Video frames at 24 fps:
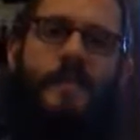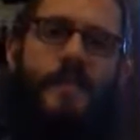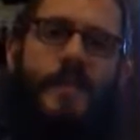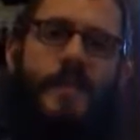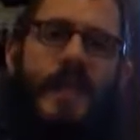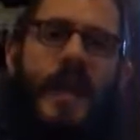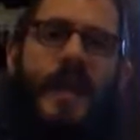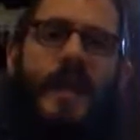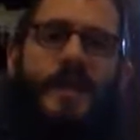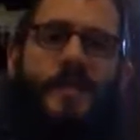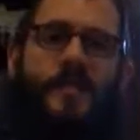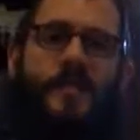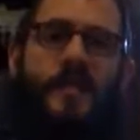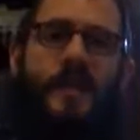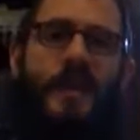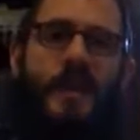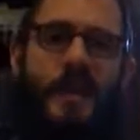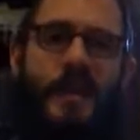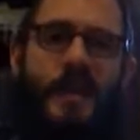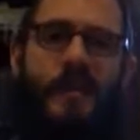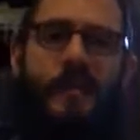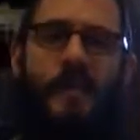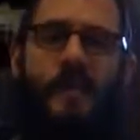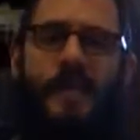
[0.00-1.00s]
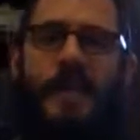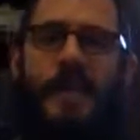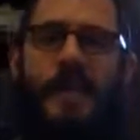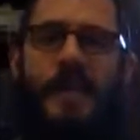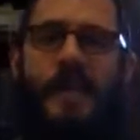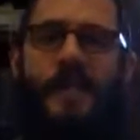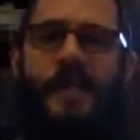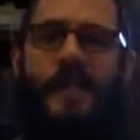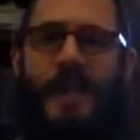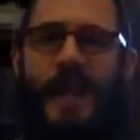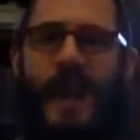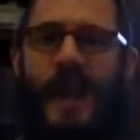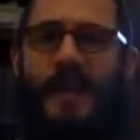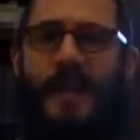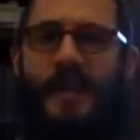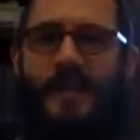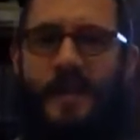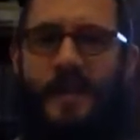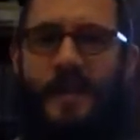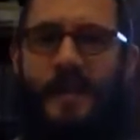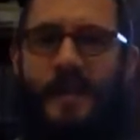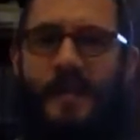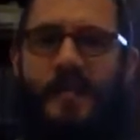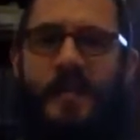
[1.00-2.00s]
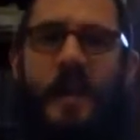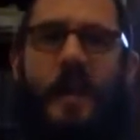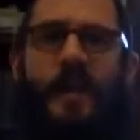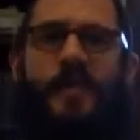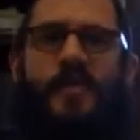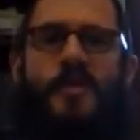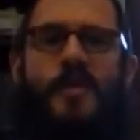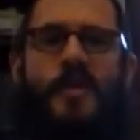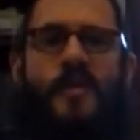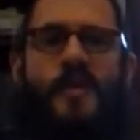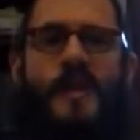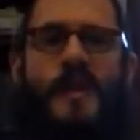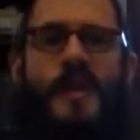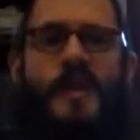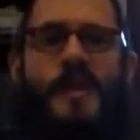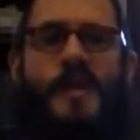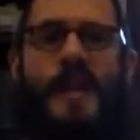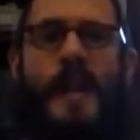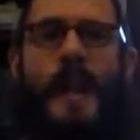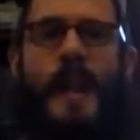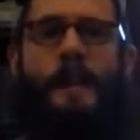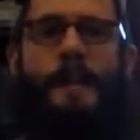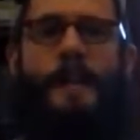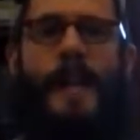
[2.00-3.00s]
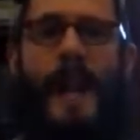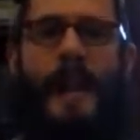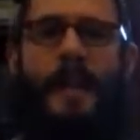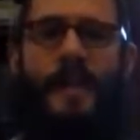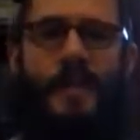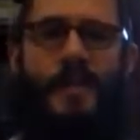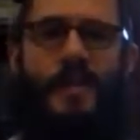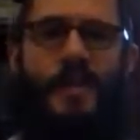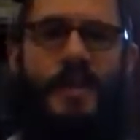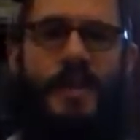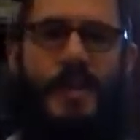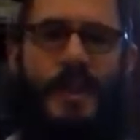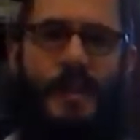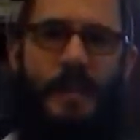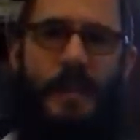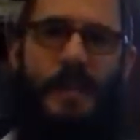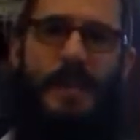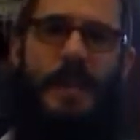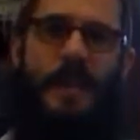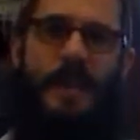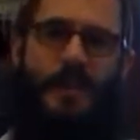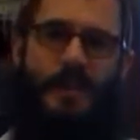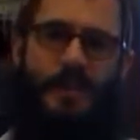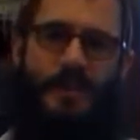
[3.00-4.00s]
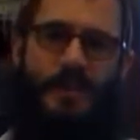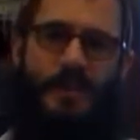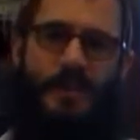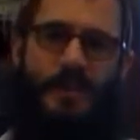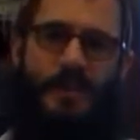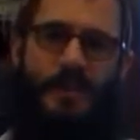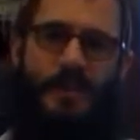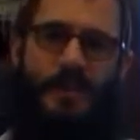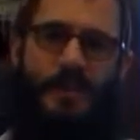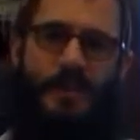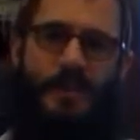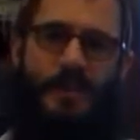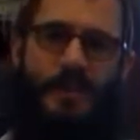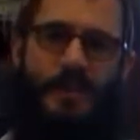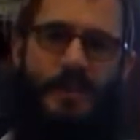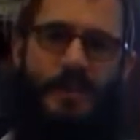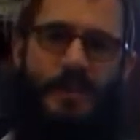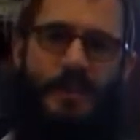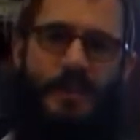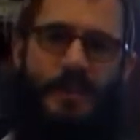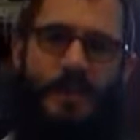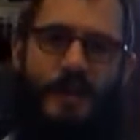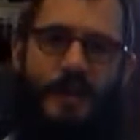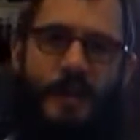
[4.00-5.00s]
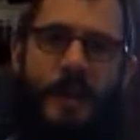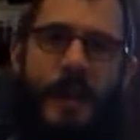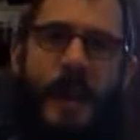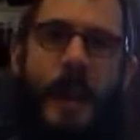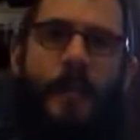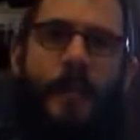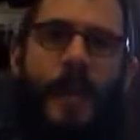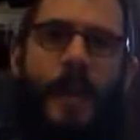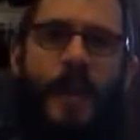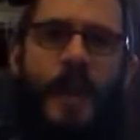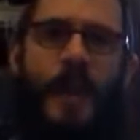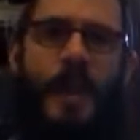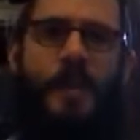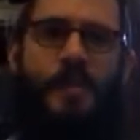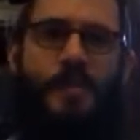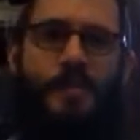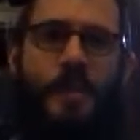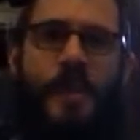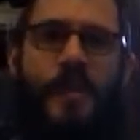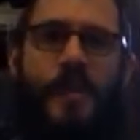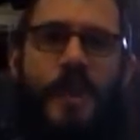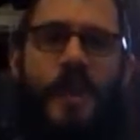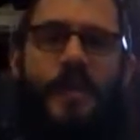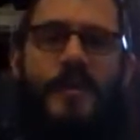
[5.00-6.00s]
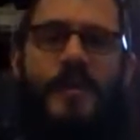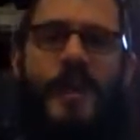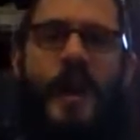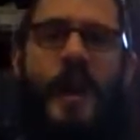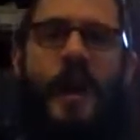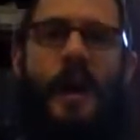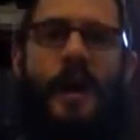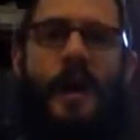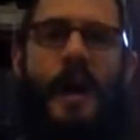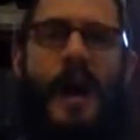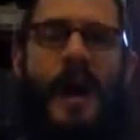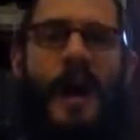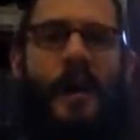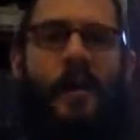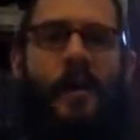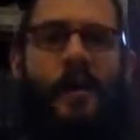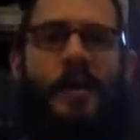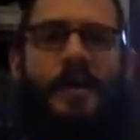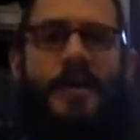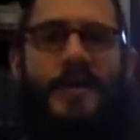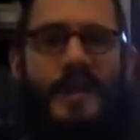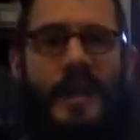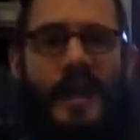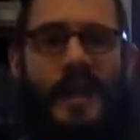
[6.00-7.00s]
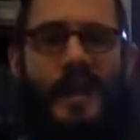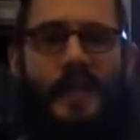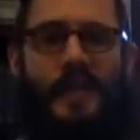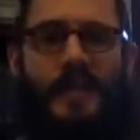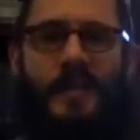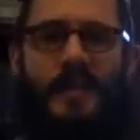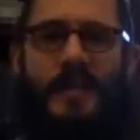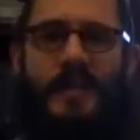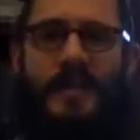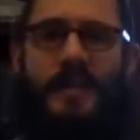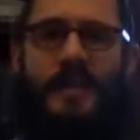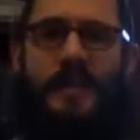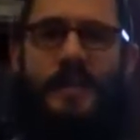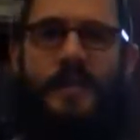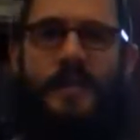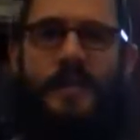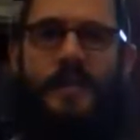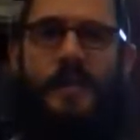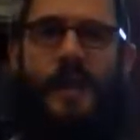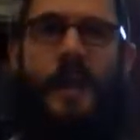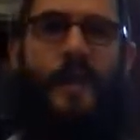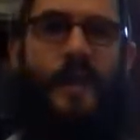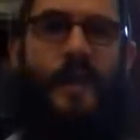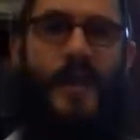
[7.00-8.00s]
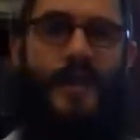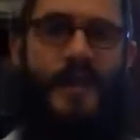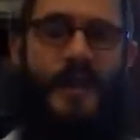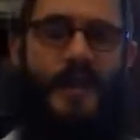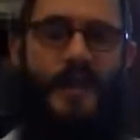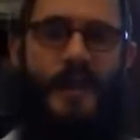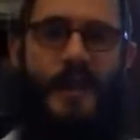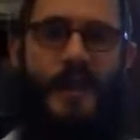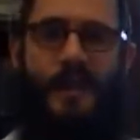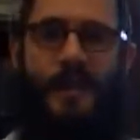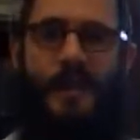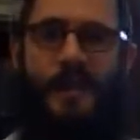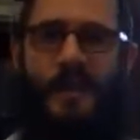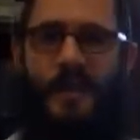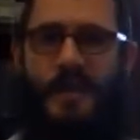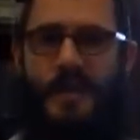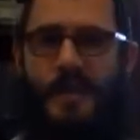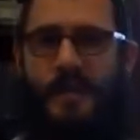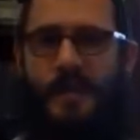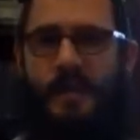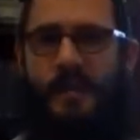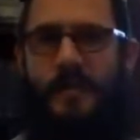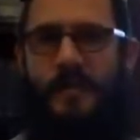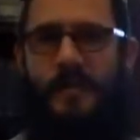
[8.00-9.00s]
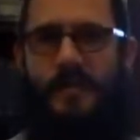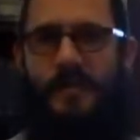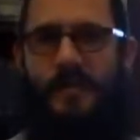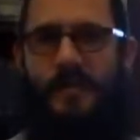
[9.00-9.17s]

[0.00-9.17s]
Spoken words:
besides for the literal meaning of the land of Egypt, also means boundaries and limitations. And we each put those on ourselves, unnecessarily so.